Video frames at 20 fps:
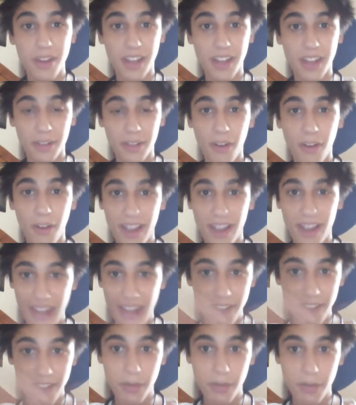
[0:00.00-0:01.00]
I'd call out
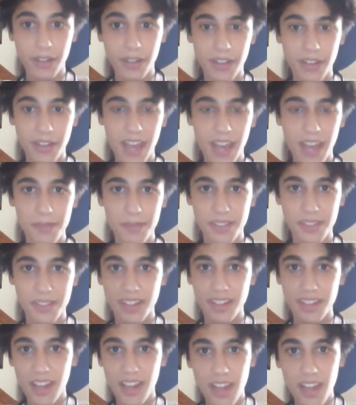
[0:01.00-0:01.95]
every one of your names and